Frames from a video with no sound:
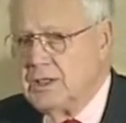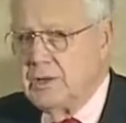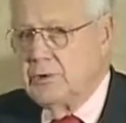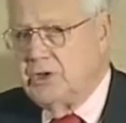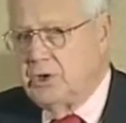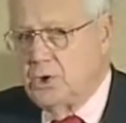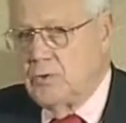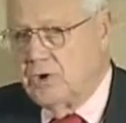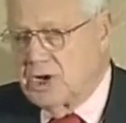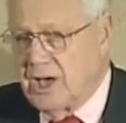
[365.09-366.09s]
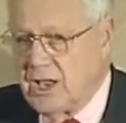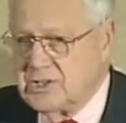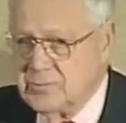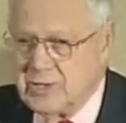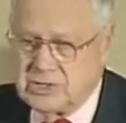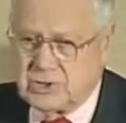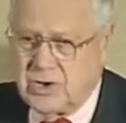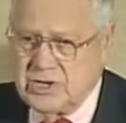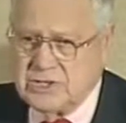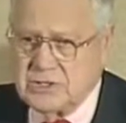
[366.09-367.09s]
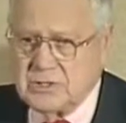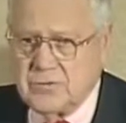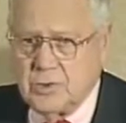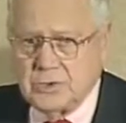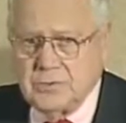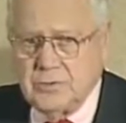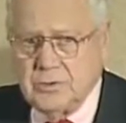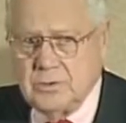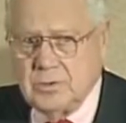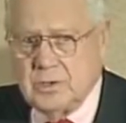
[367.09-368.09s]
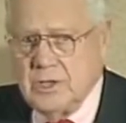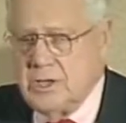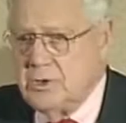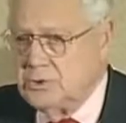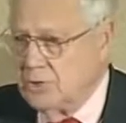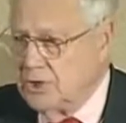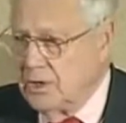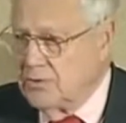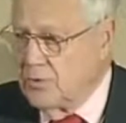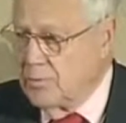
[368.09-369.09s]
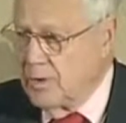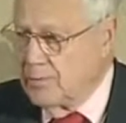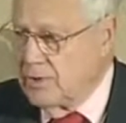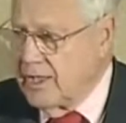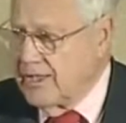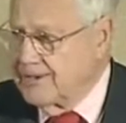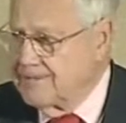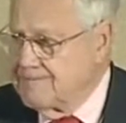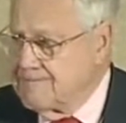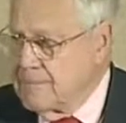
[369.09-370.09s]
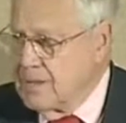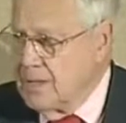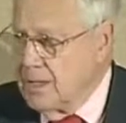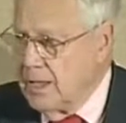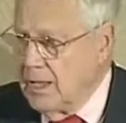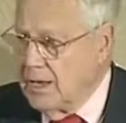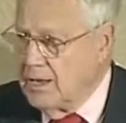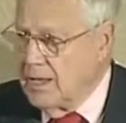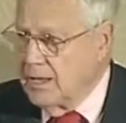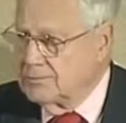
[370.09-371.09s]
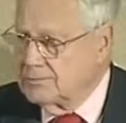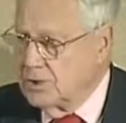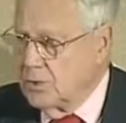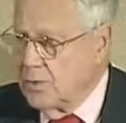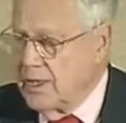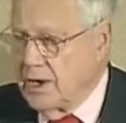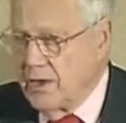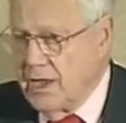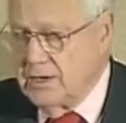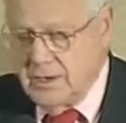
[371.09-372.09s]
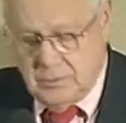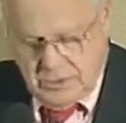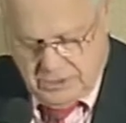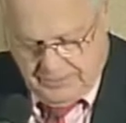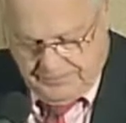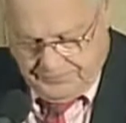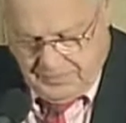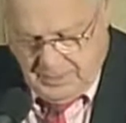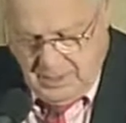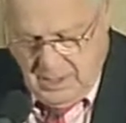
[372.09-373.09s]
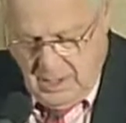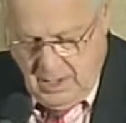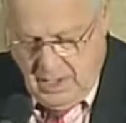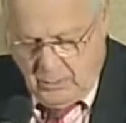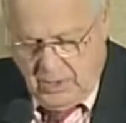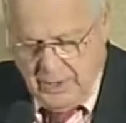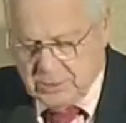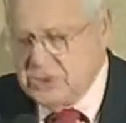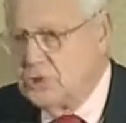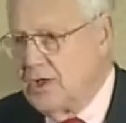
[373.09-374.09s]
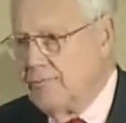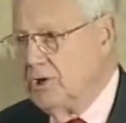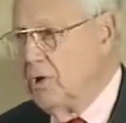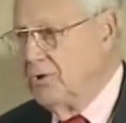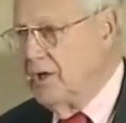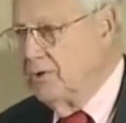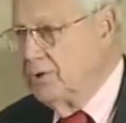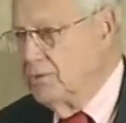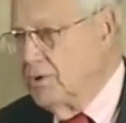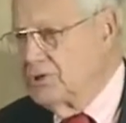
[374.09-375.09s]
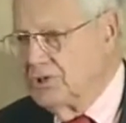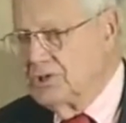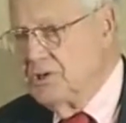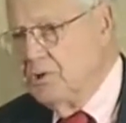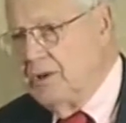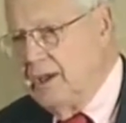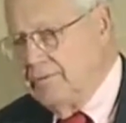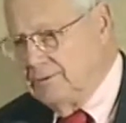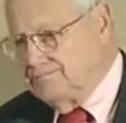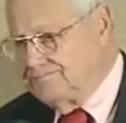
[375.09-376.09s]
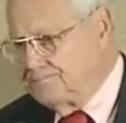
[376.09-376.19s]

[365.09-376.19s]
They were taking over college administrations, for those of you who are too young to remember that. And uh, so we had our heyday with them. And while I was in New Haven, you know, Yale University is in New Haven.